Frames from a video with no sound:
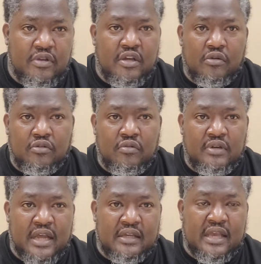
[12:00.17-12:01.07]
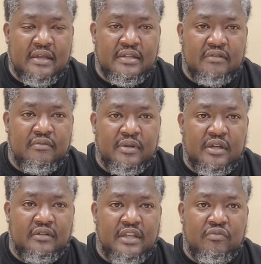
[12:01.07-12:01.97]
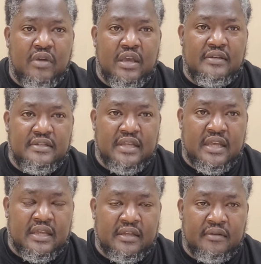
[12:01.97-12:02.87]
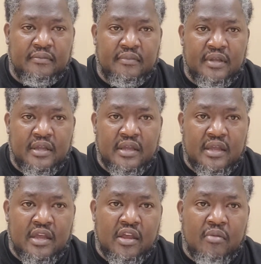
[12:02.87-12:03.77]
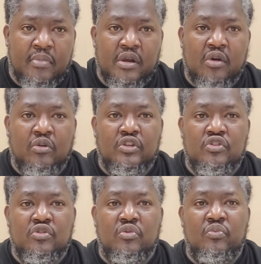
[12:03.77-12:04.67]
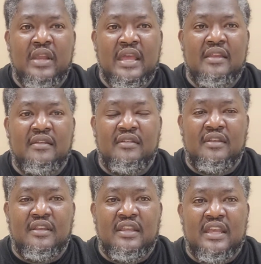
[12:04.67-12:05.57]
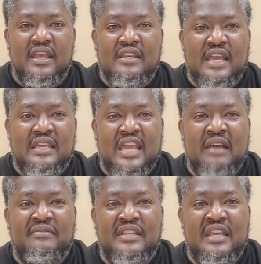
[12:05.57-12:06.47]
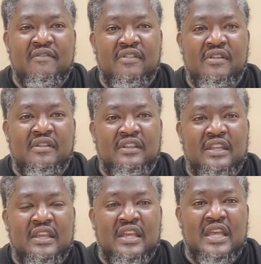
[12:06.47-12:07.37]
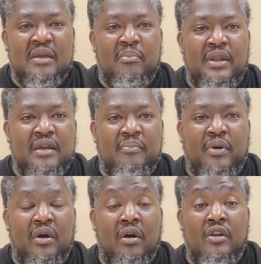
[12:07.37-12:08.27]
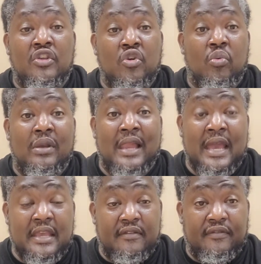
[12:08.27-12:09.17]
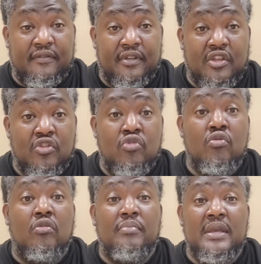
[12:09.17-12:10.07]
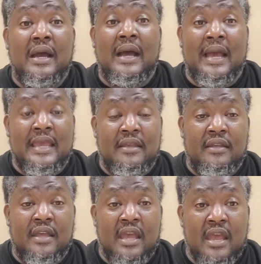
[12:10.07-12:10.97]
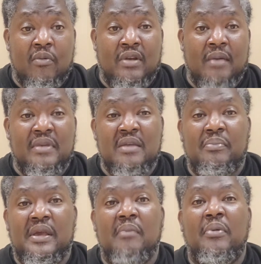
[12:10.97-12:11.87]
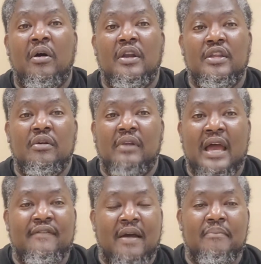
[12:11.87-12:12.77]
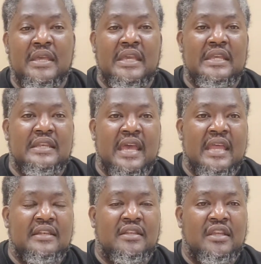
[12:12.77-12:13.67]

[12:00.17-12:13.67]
we go through in our captivity because that's where it's designed. But long as you don't let that captivity play a part of your life, you're going to be all right. When I mean play a part of your life, I mean that